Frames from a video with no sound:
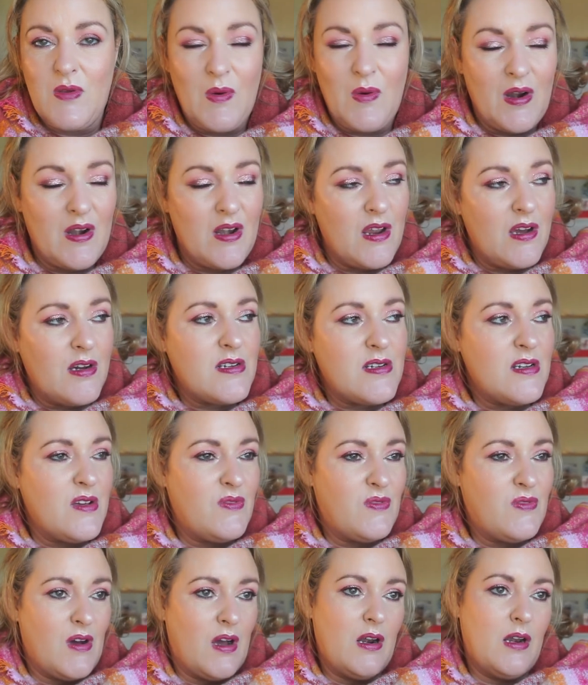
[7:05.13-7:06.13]
you are not
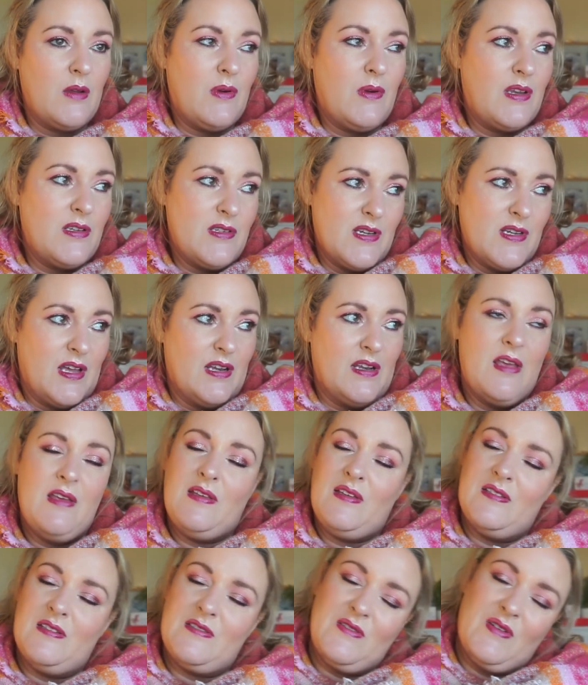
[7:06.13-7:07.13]
following Jen,
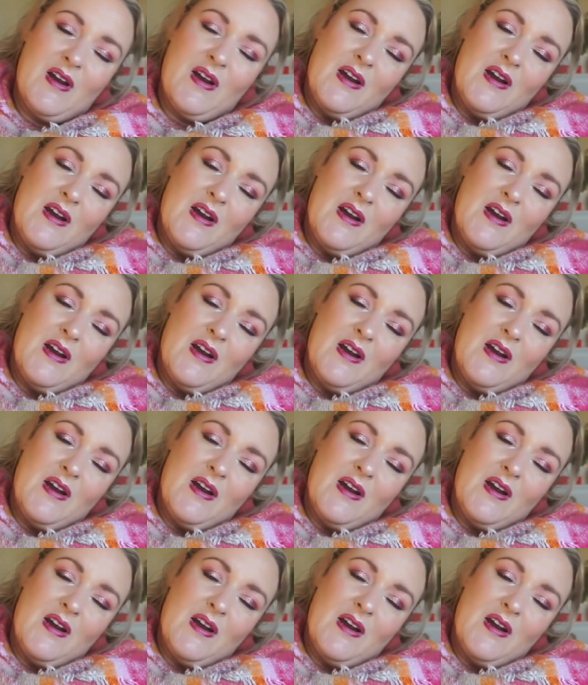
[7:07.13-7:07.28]
get your